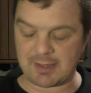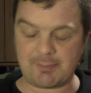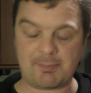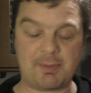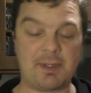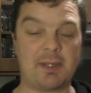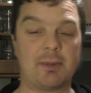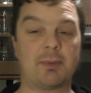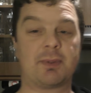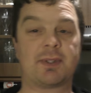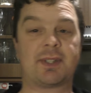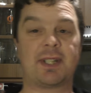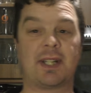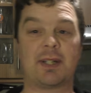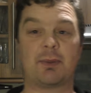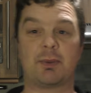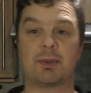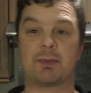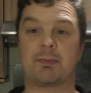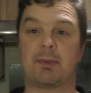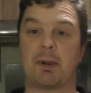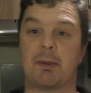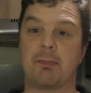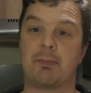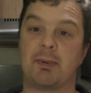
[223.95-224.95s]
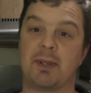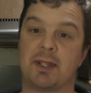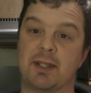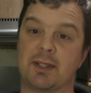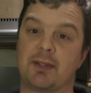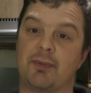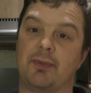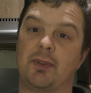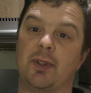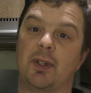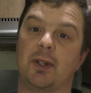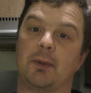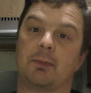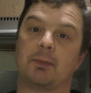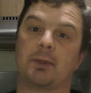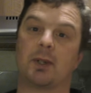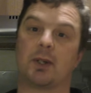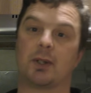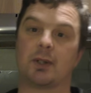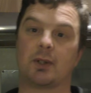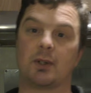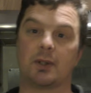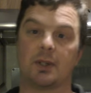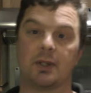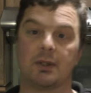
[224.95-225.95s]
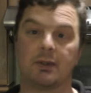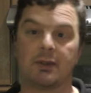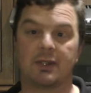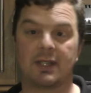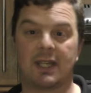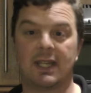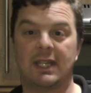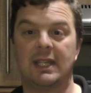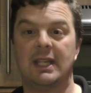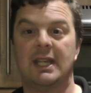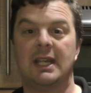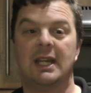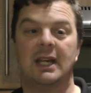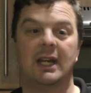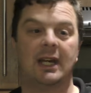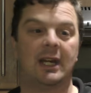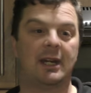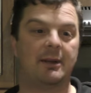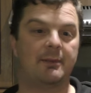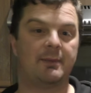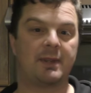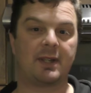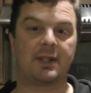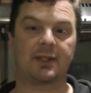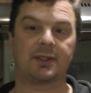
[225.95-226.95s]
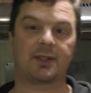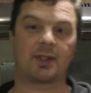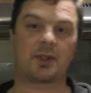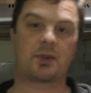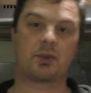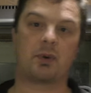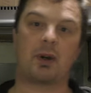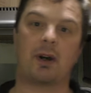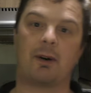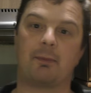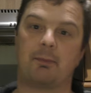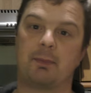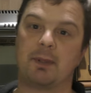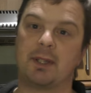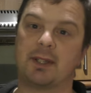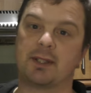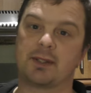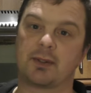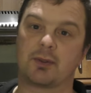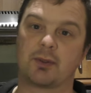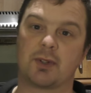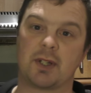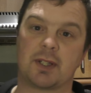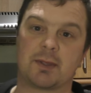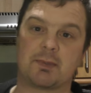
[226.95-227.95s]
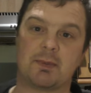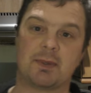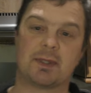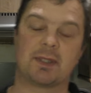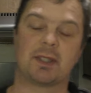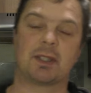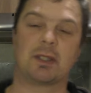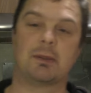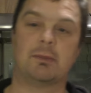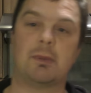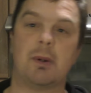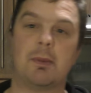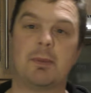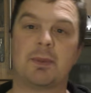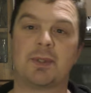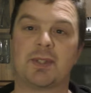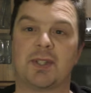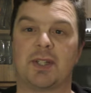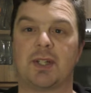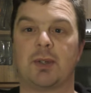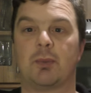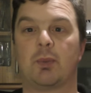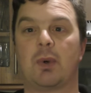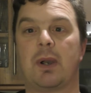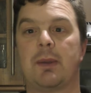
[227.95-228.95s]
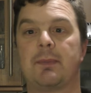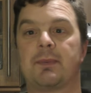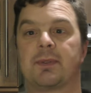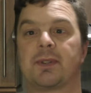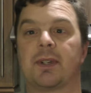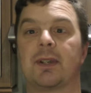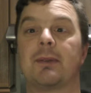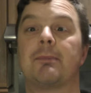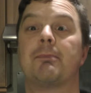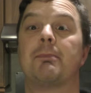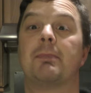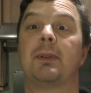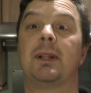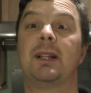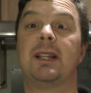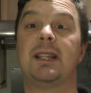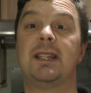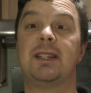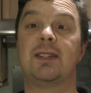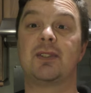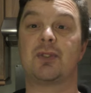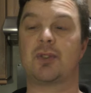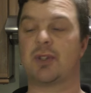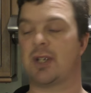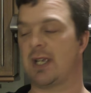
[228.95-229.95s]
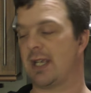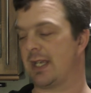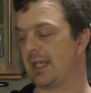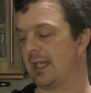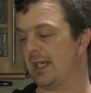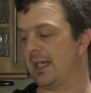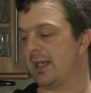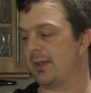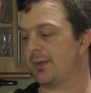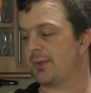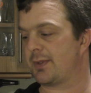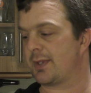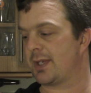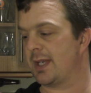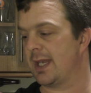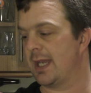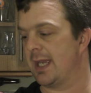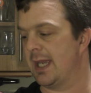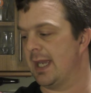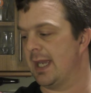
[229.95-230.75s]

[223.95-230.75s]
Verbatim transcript: the beer was sent to us by beersofeurope.co.uk and they got the 12 beers of Christmas at the moment on their website. Please check it out.